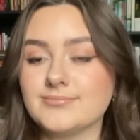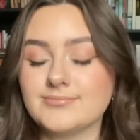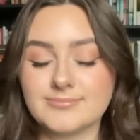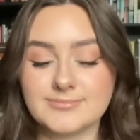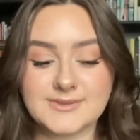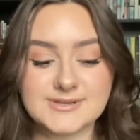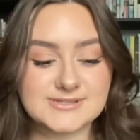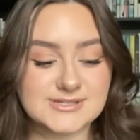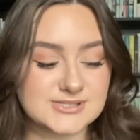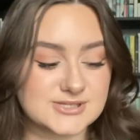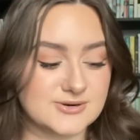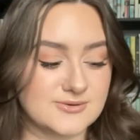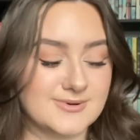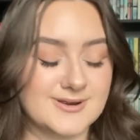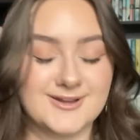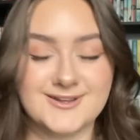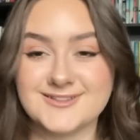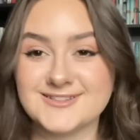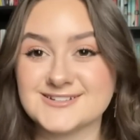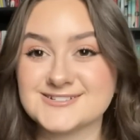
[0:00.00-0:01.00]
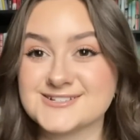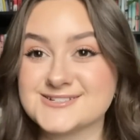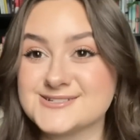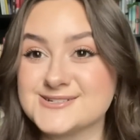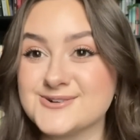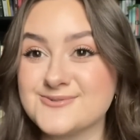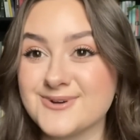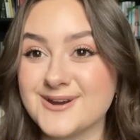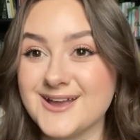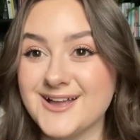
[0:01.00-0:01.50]
This is too real. This is
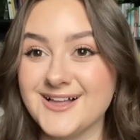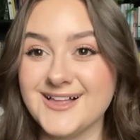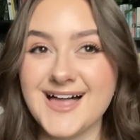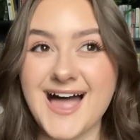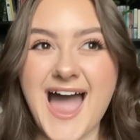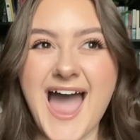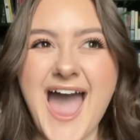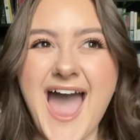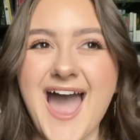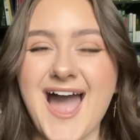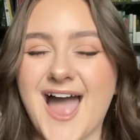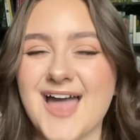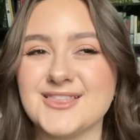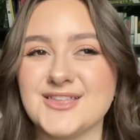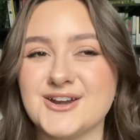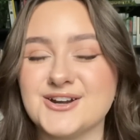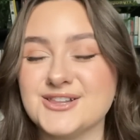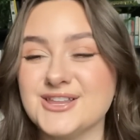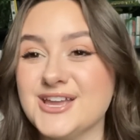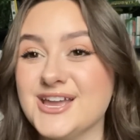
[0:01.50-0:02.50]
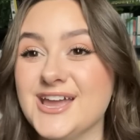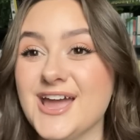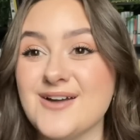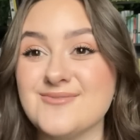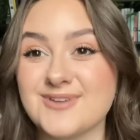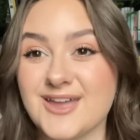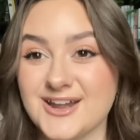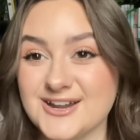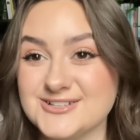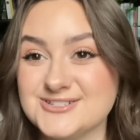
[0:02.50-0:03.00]
too real. Ah, I literally
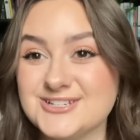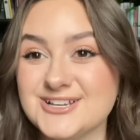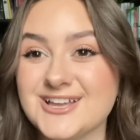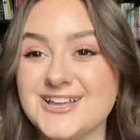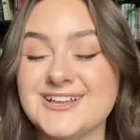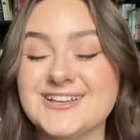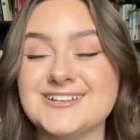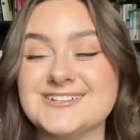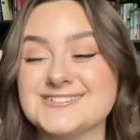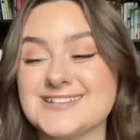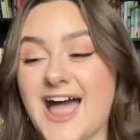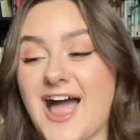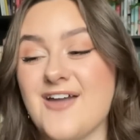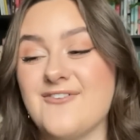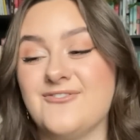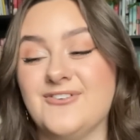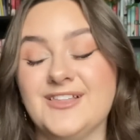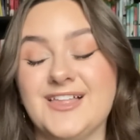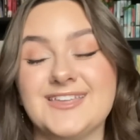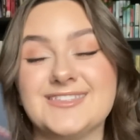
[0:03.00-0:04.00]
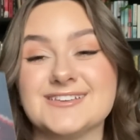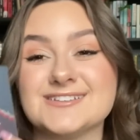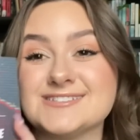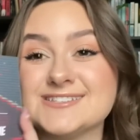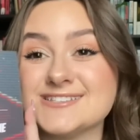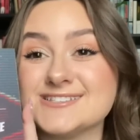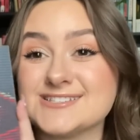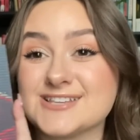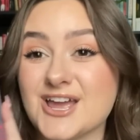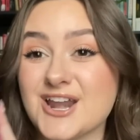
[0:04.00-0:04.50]
am getting chills. I feel like this
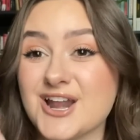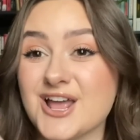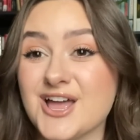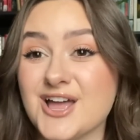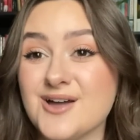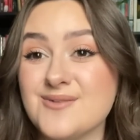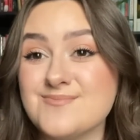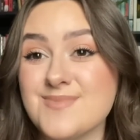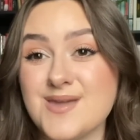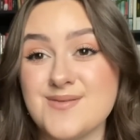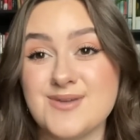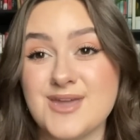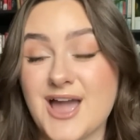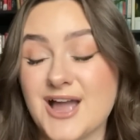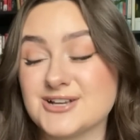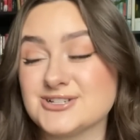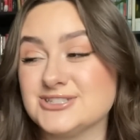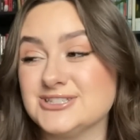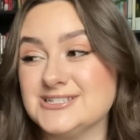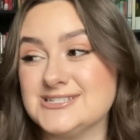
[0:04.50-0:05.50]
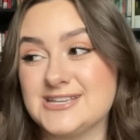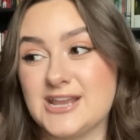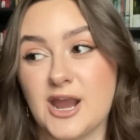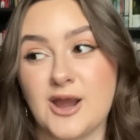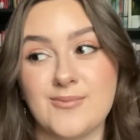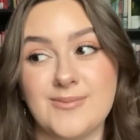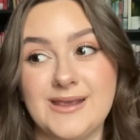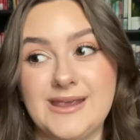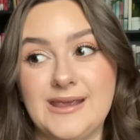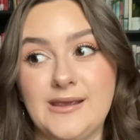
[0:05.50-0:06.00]
is gonna maybe actually
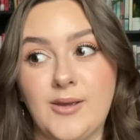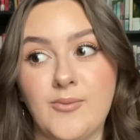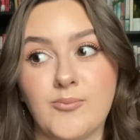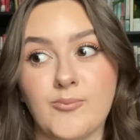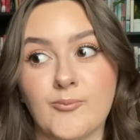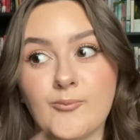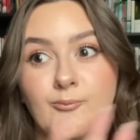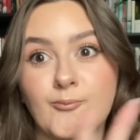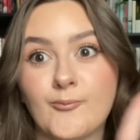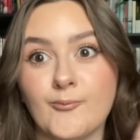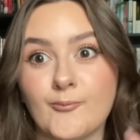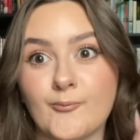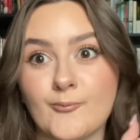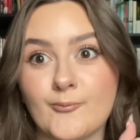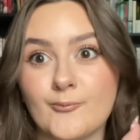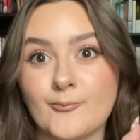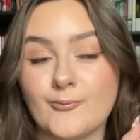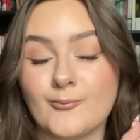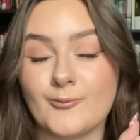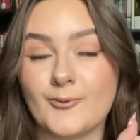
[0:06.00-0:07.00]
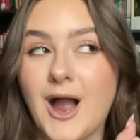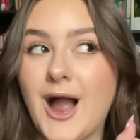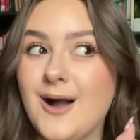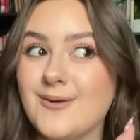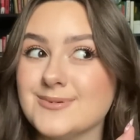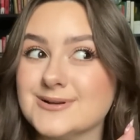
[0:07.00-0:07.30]
scare me. I'm